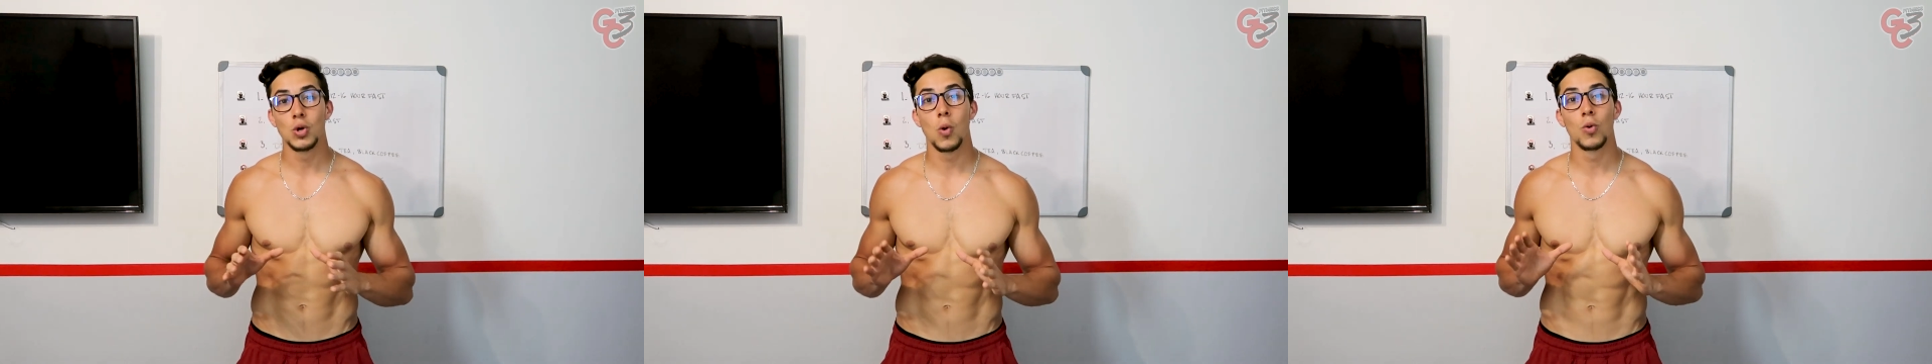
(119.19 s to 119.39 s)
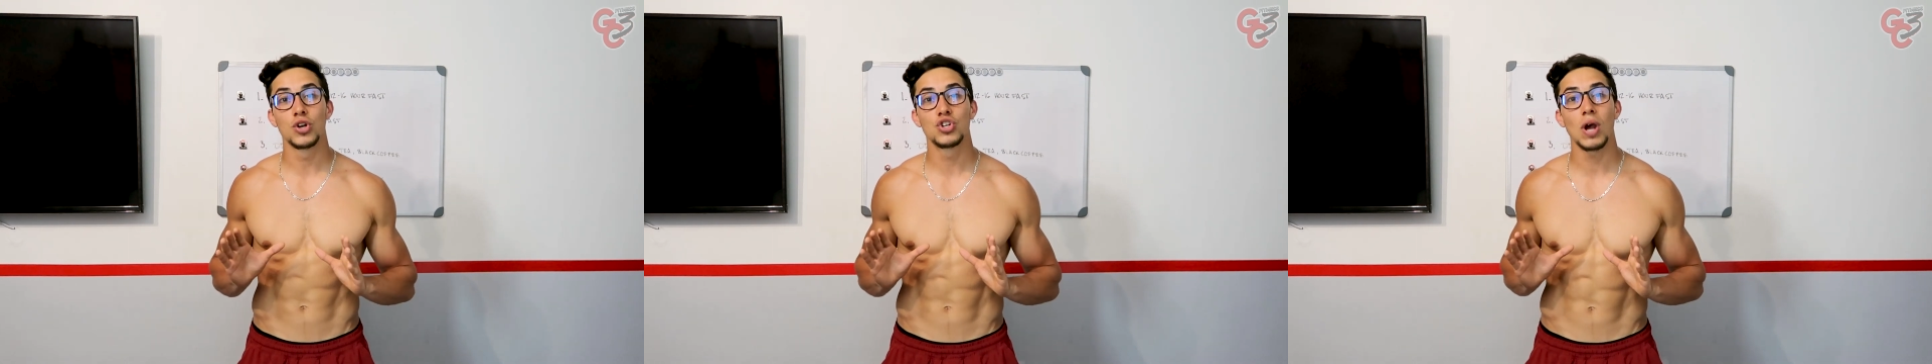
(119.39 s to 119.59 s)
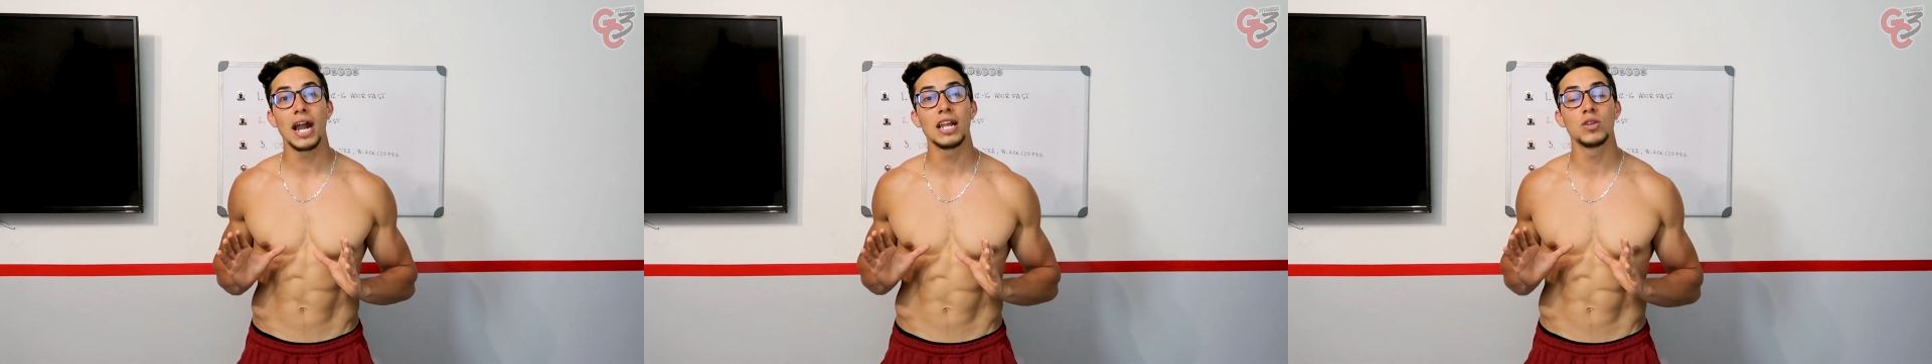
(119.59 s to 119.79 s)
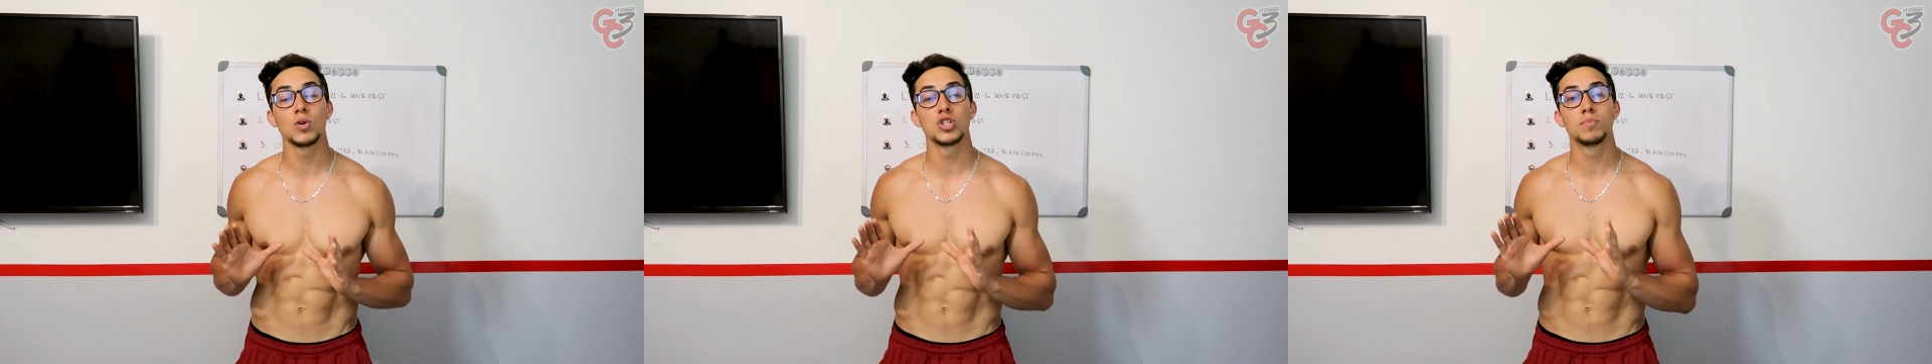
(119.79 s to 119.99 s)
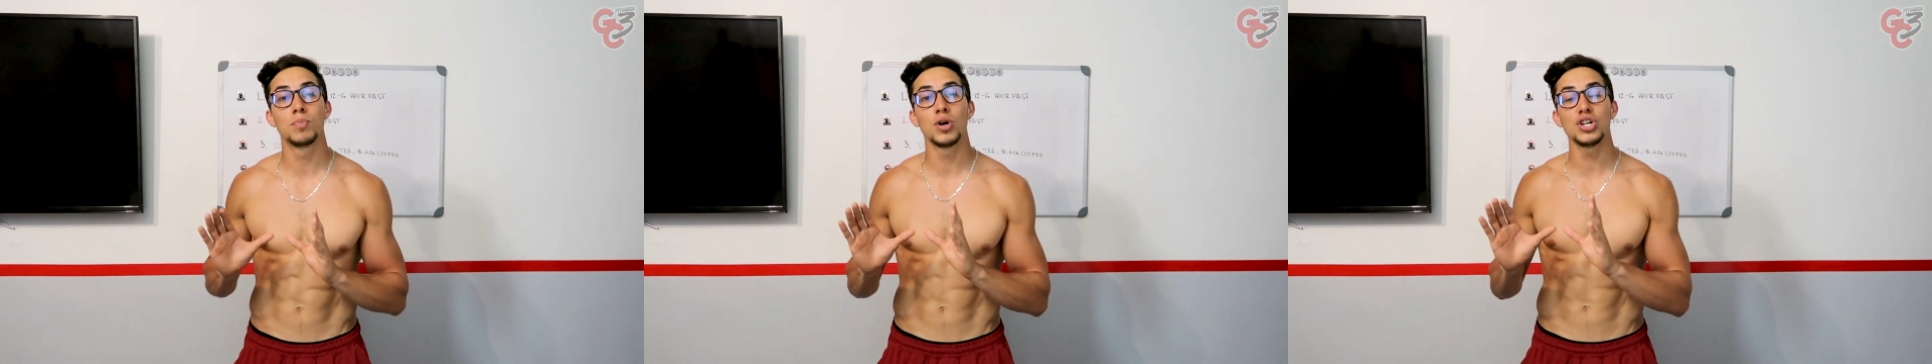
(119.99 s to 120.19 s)
So what we're trying to
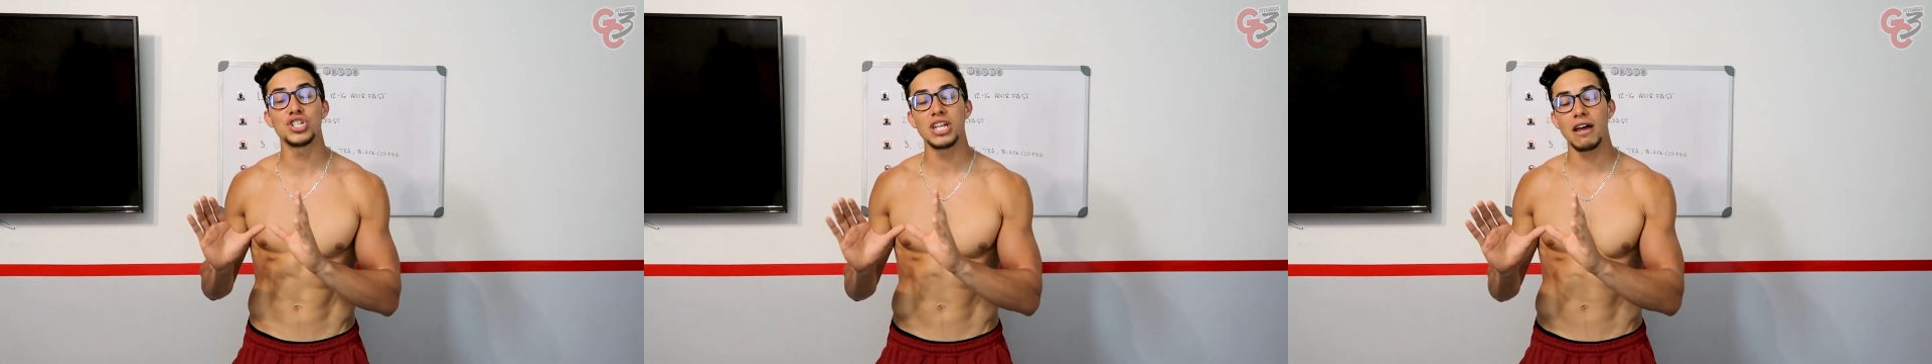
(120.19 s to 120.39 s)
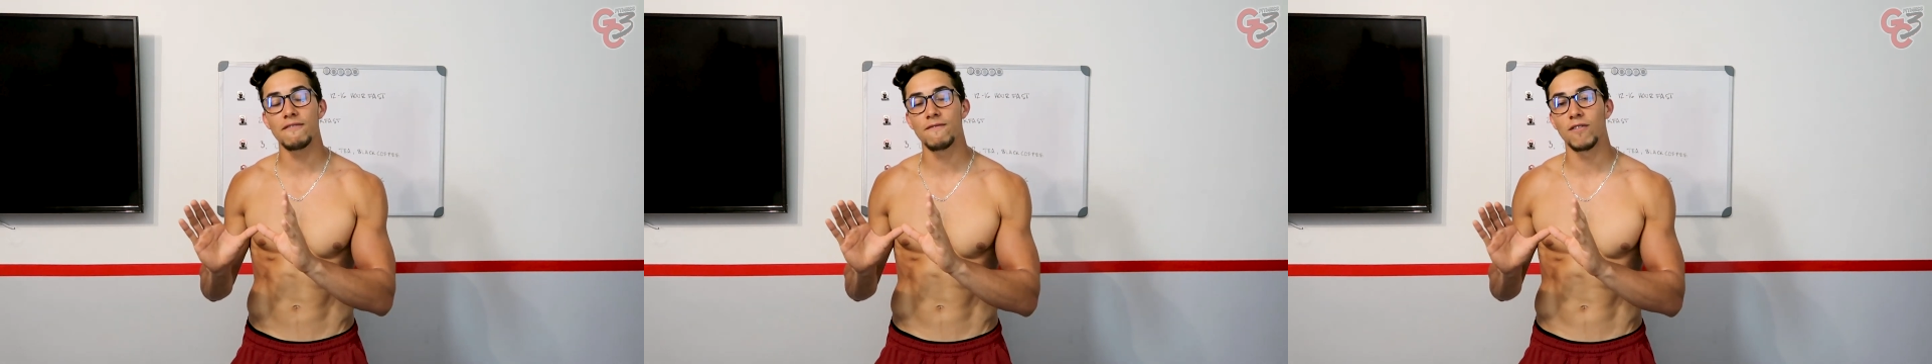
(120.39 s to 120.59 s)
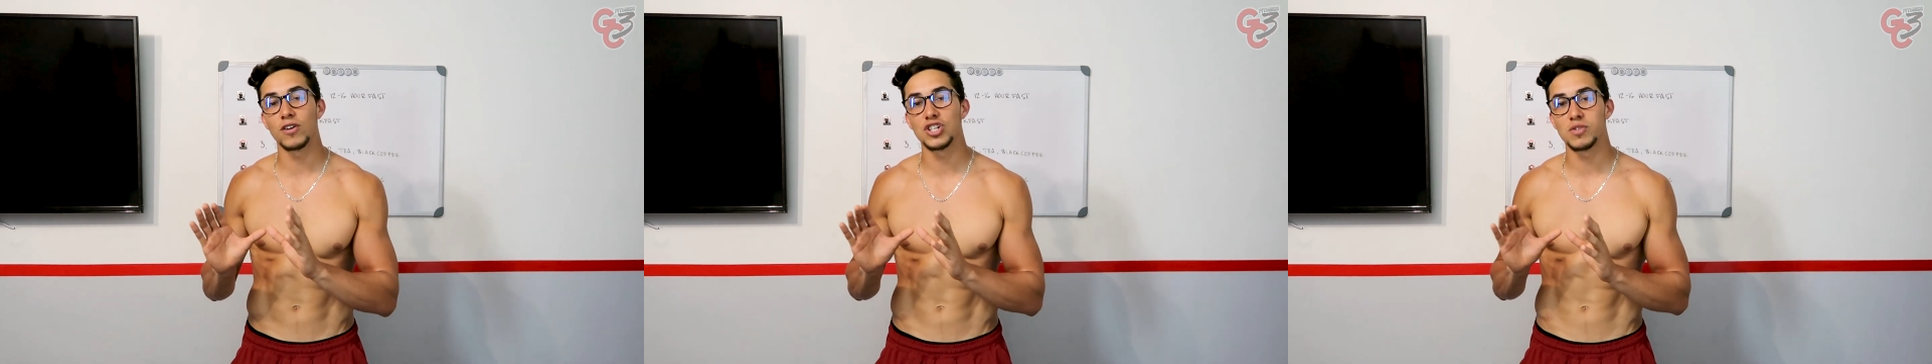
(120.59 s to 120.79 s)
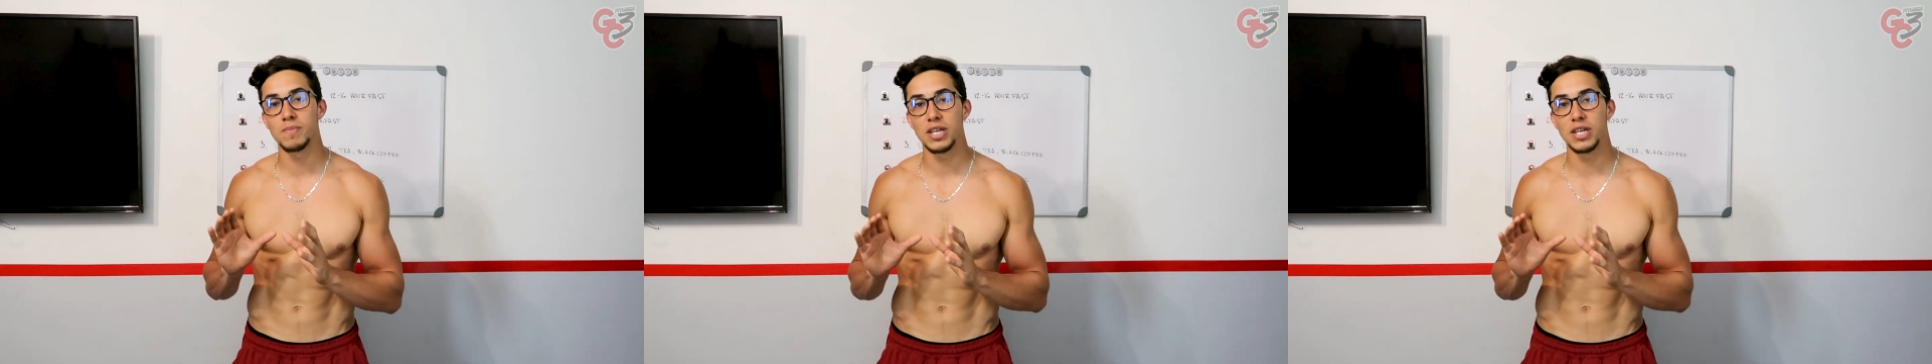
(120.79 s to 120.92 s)
do is push that first